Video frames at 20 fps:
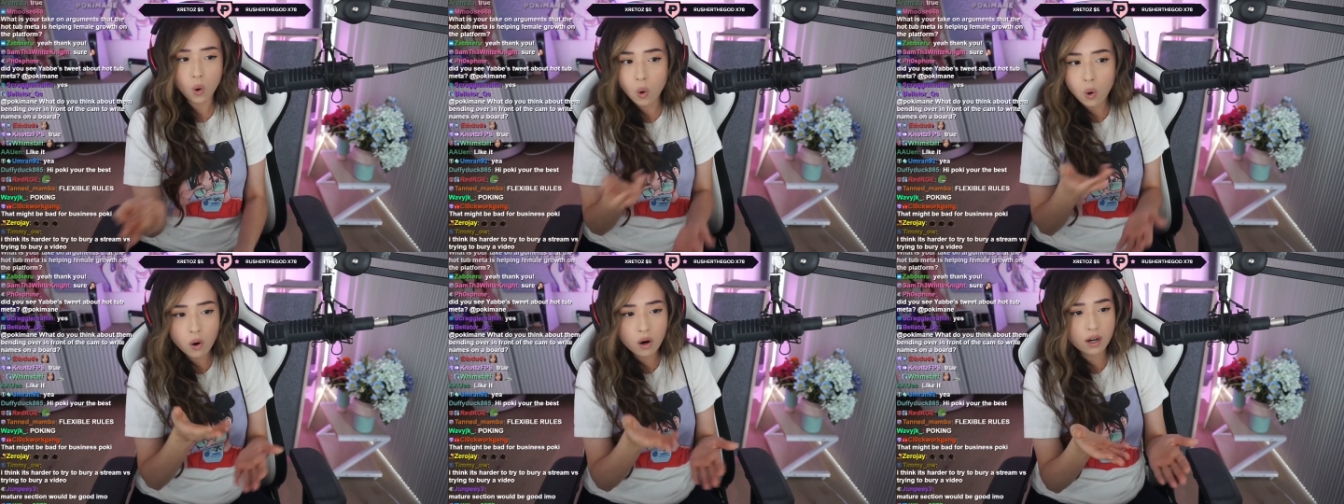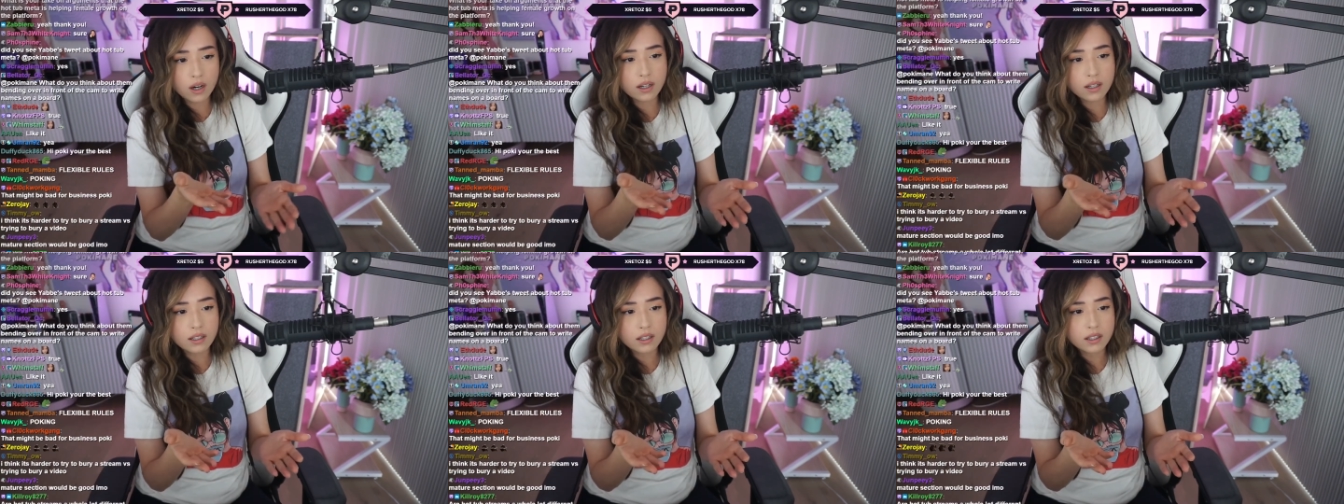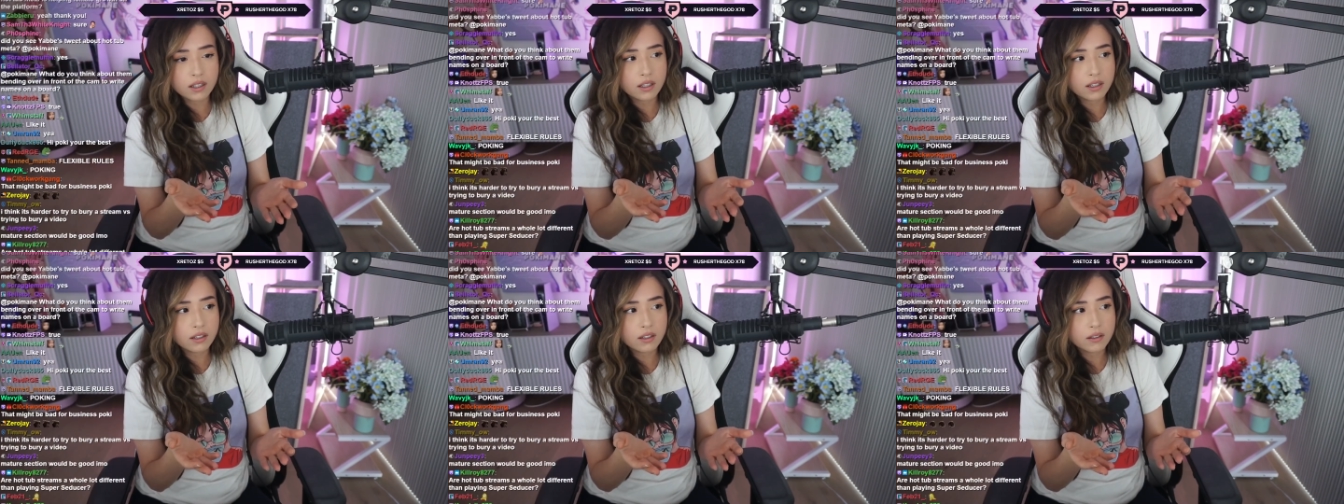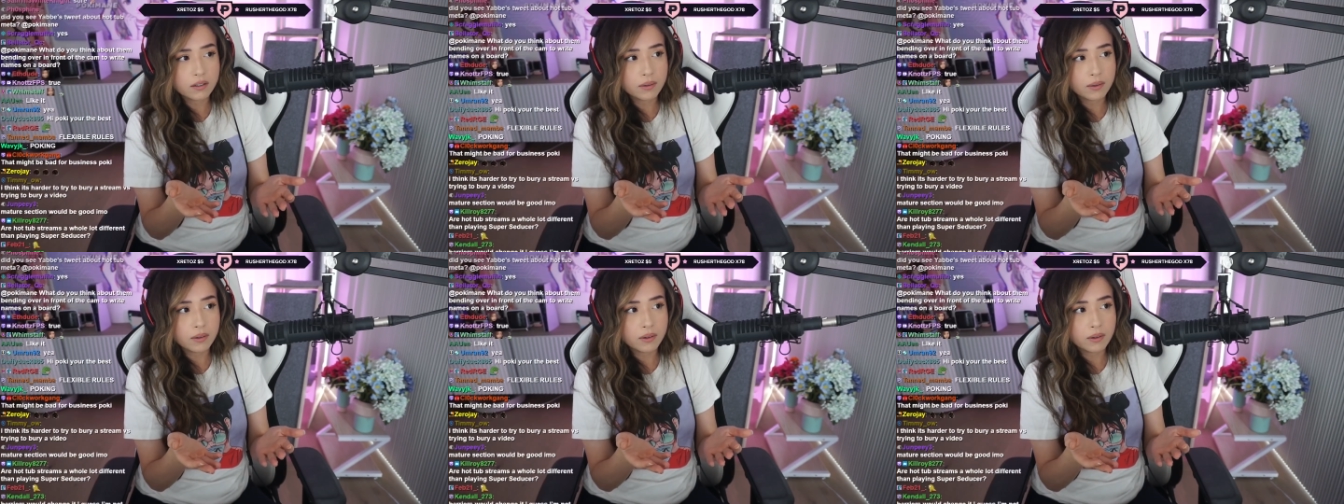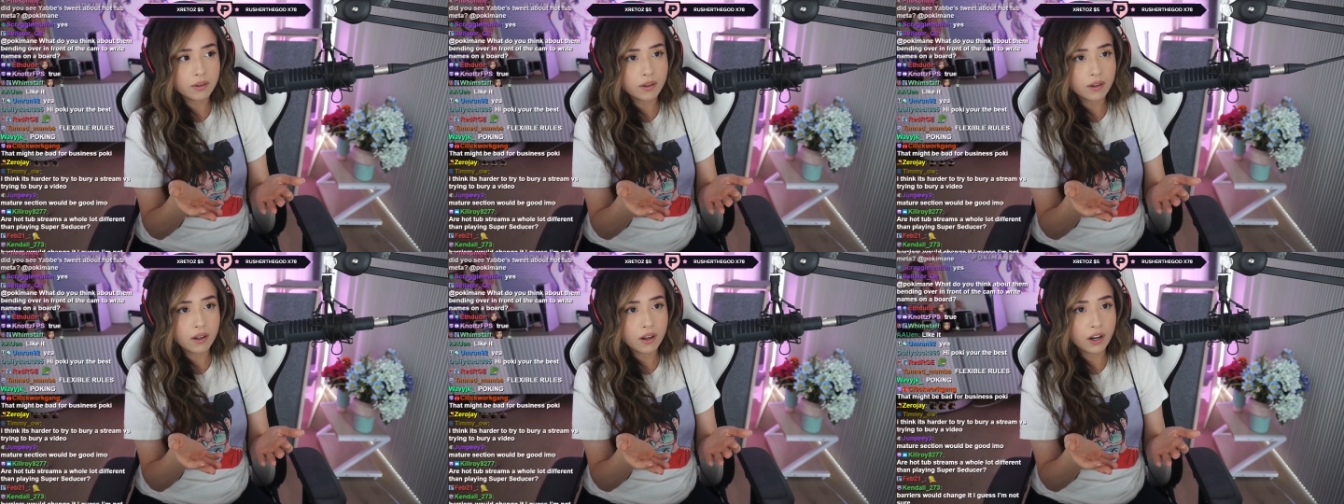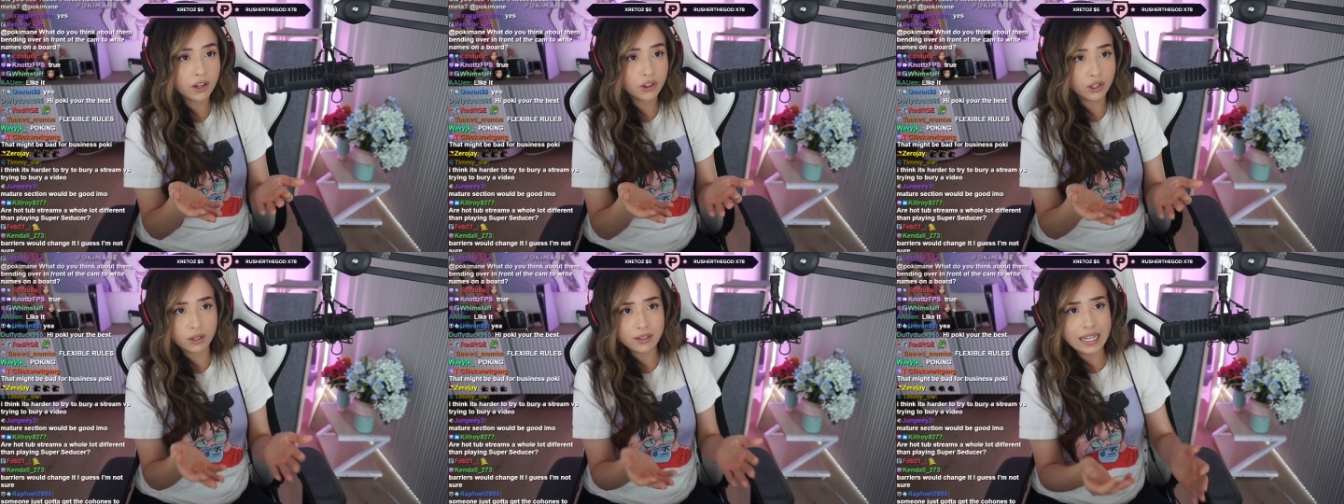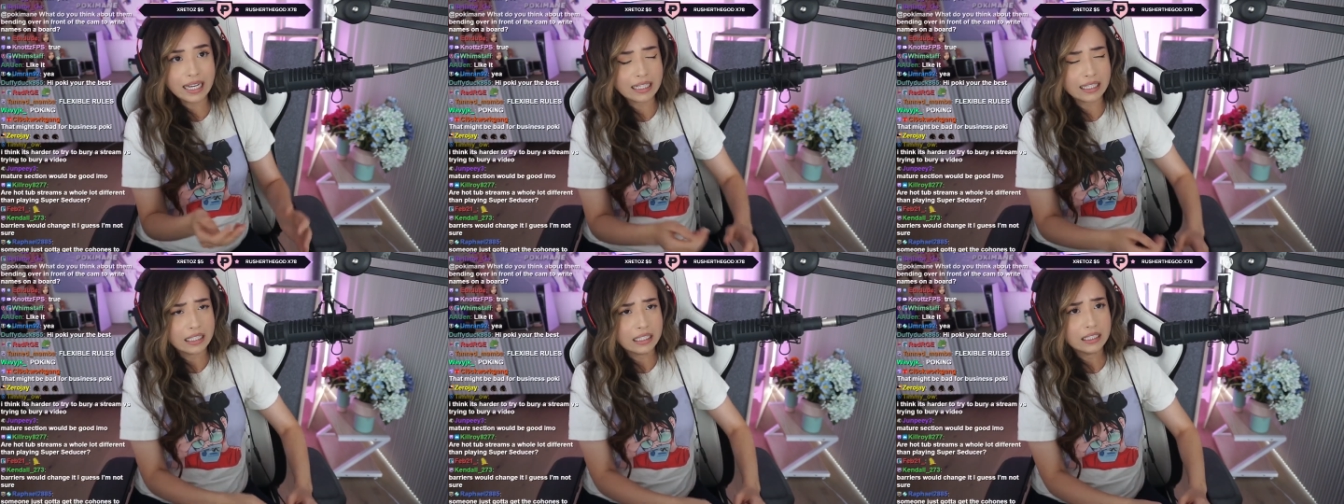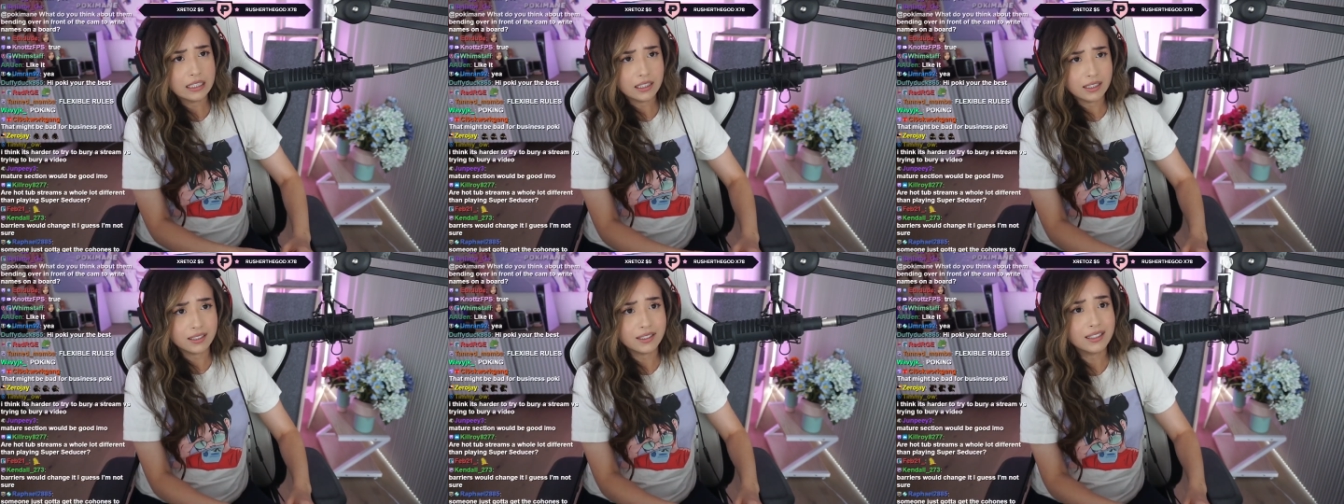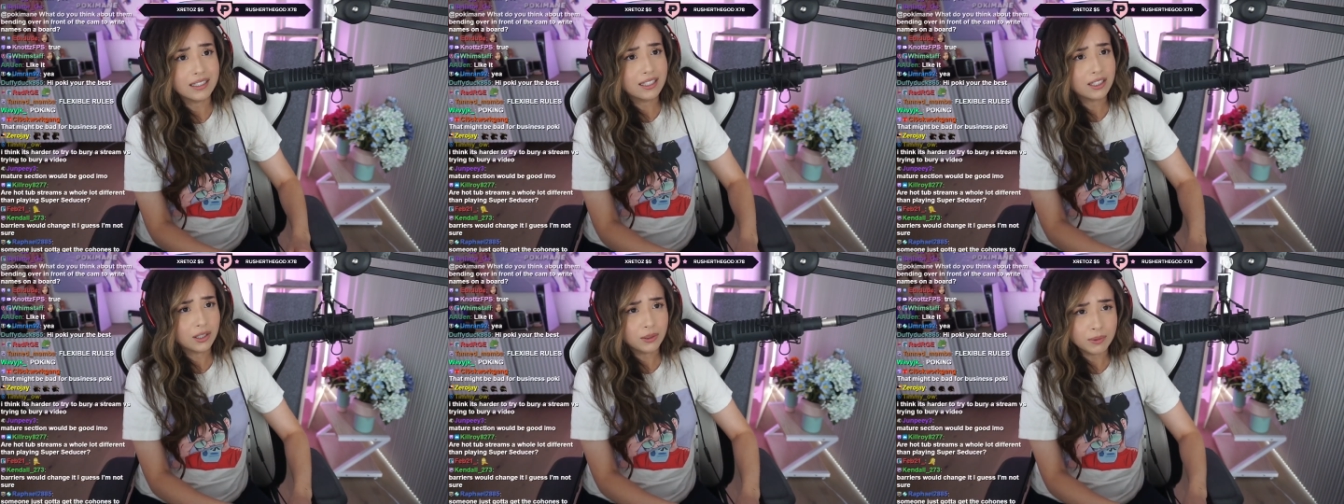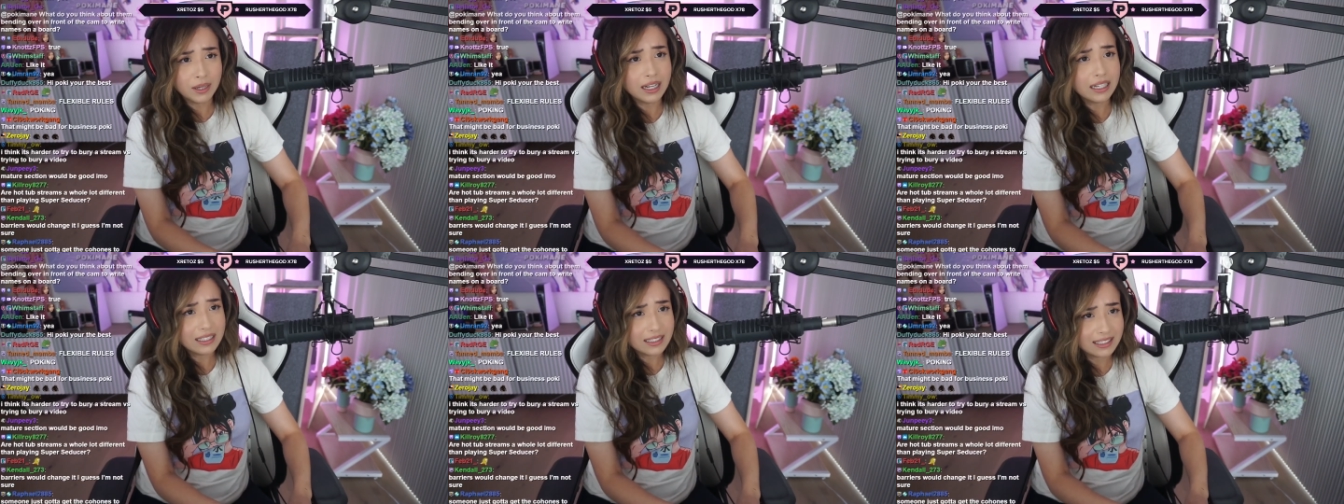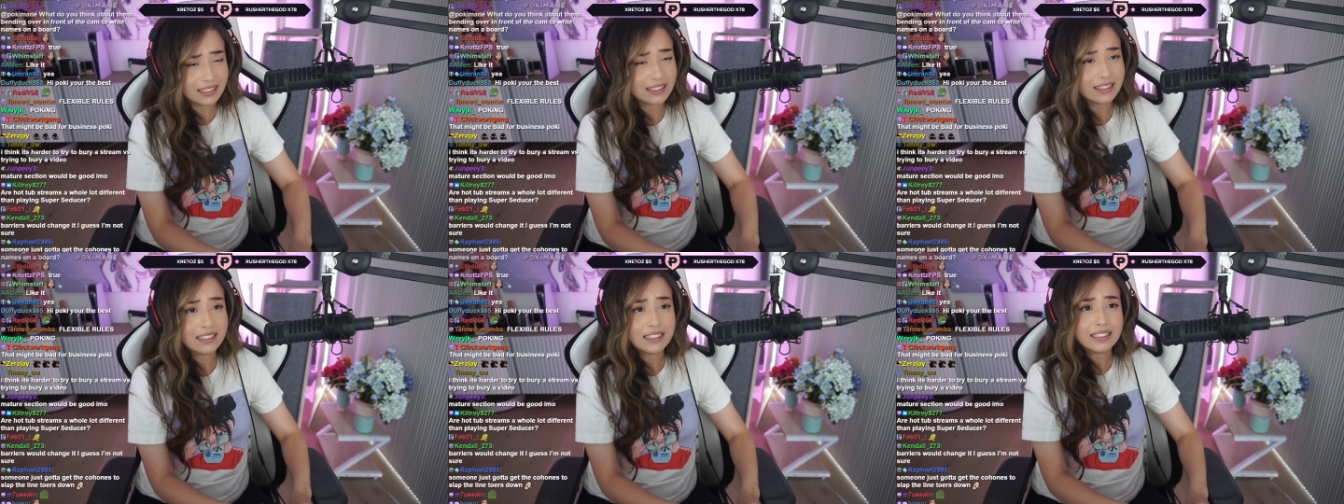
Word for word: or they're like, well,